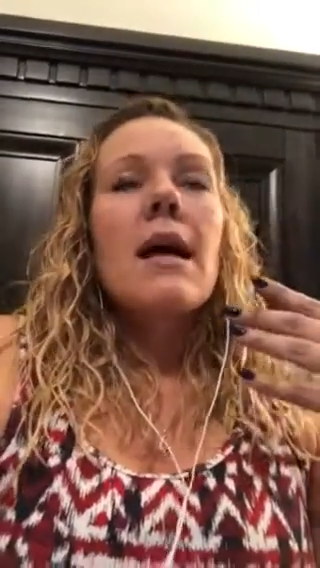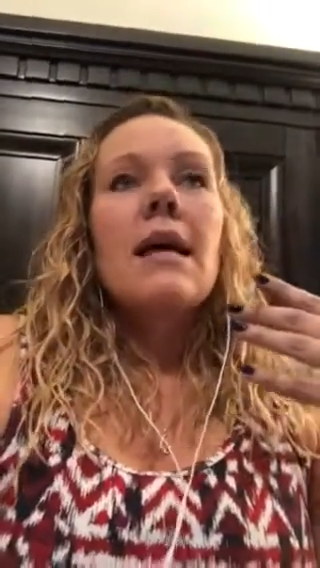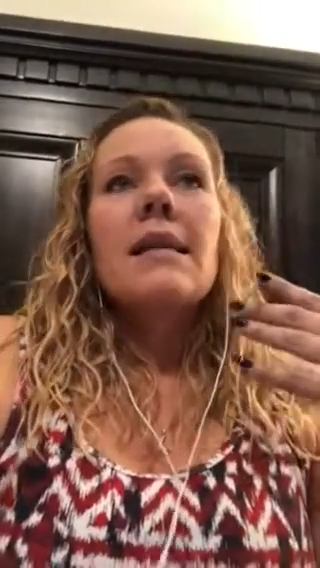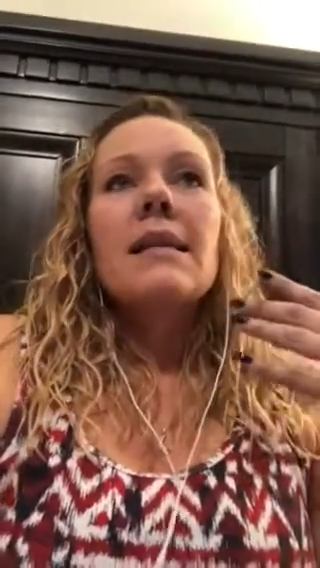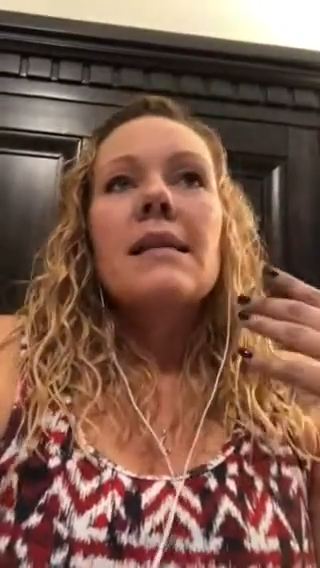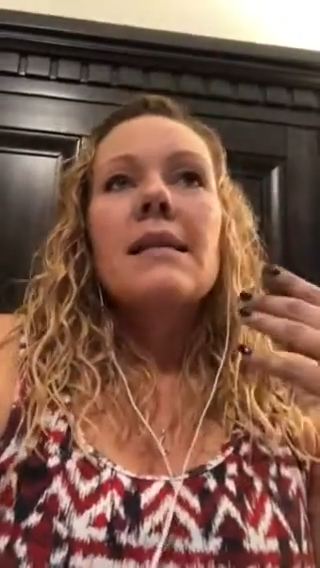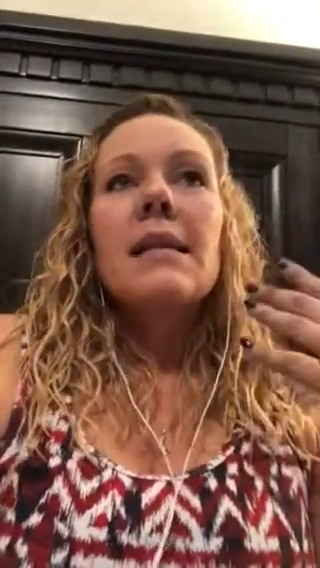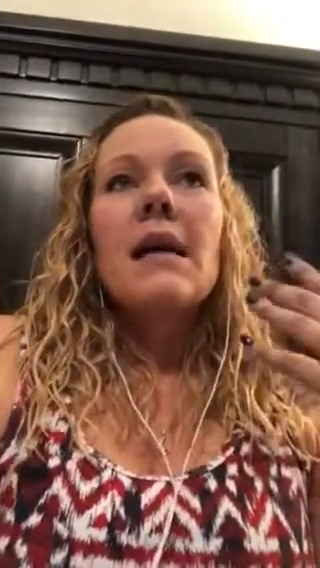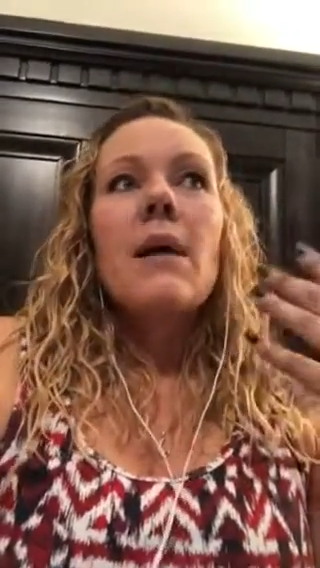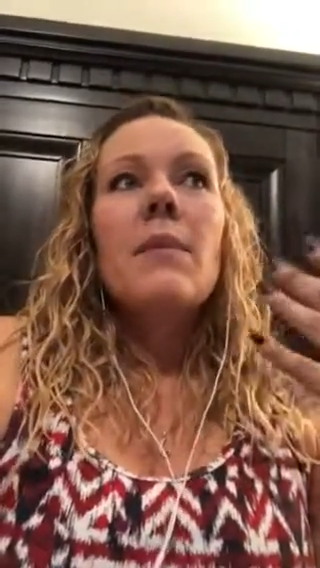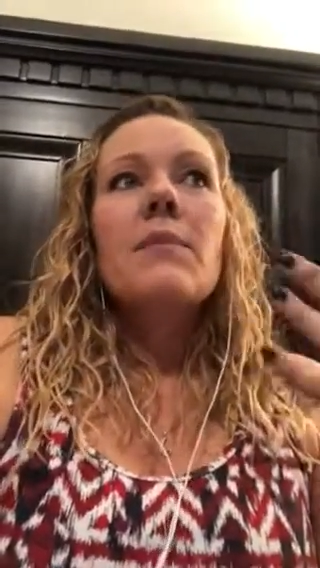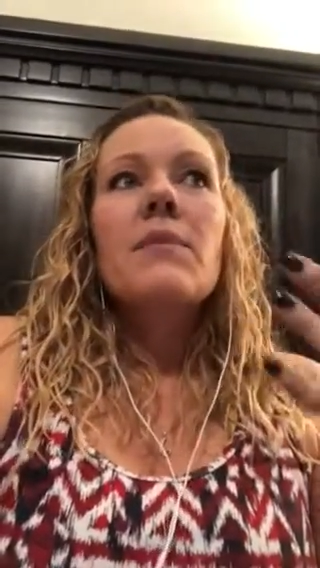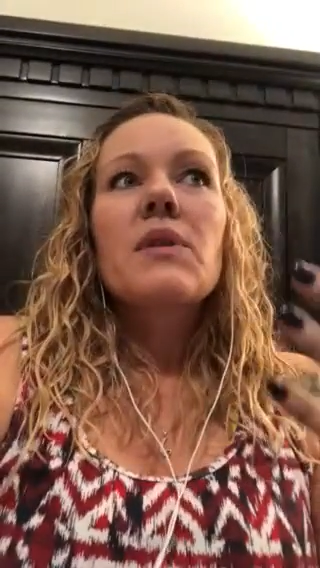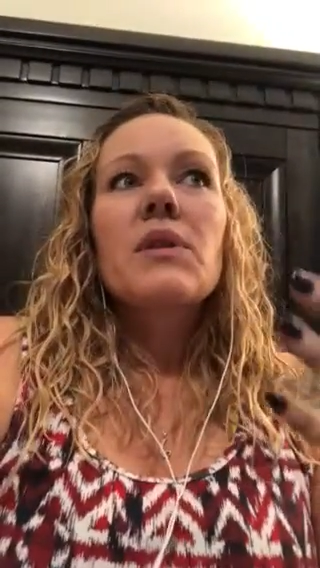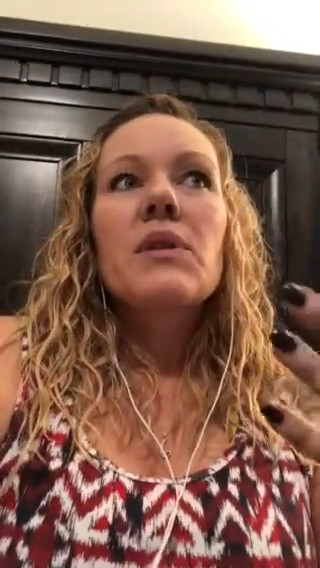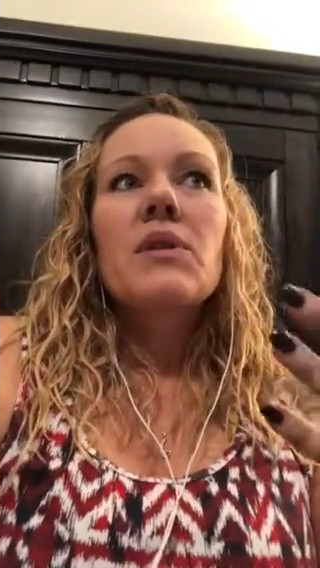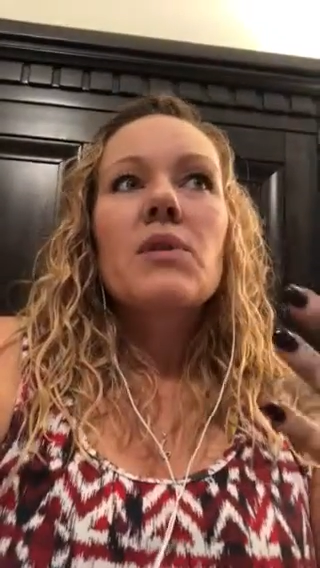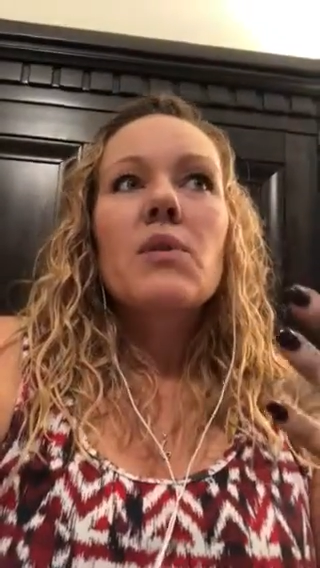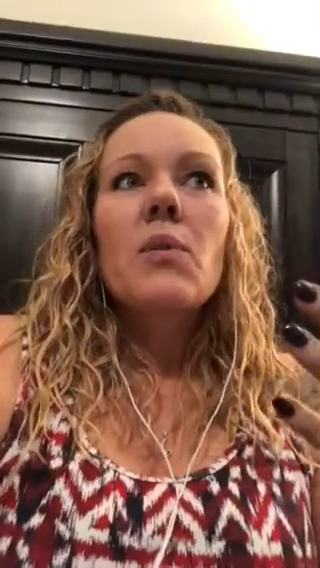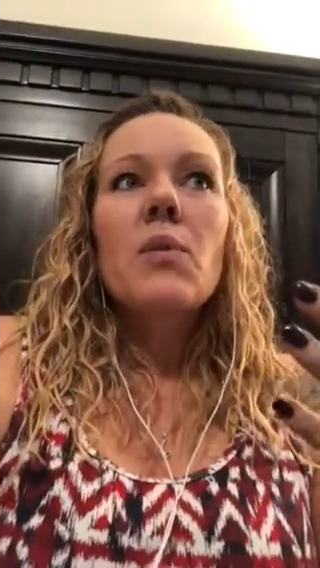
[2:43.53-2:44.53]
some
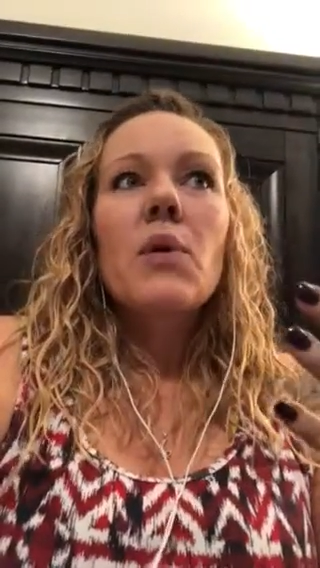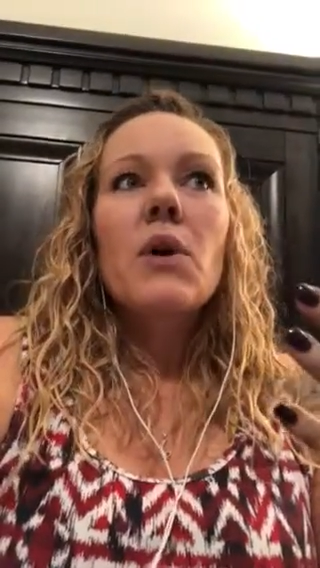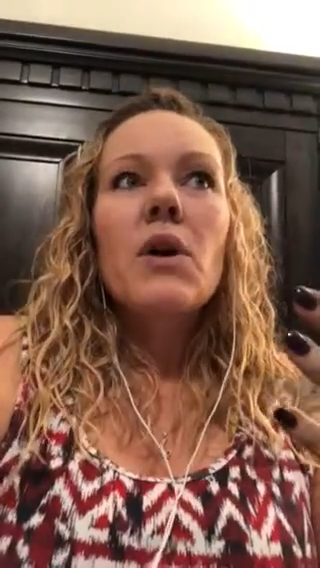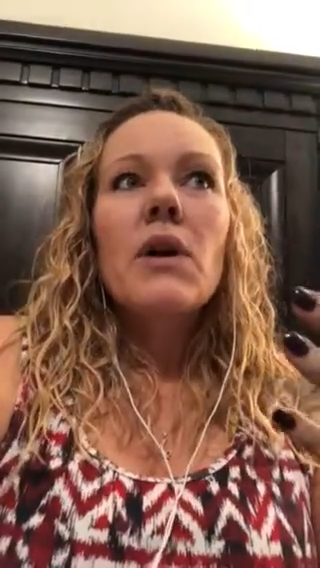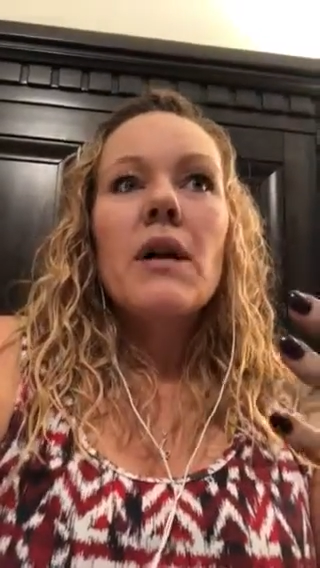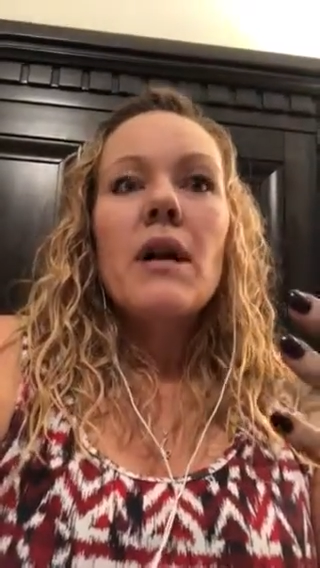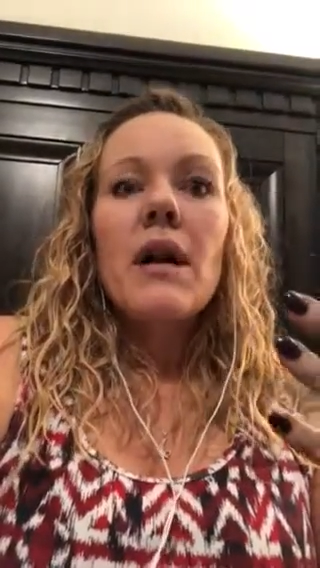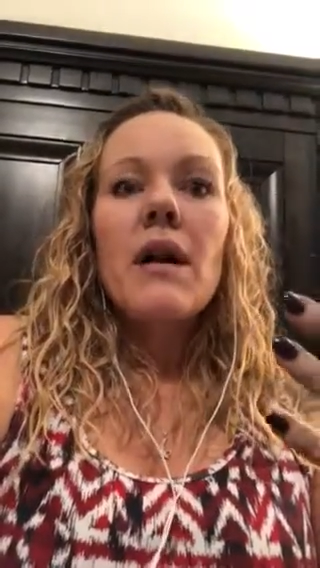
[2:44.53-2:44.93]
sort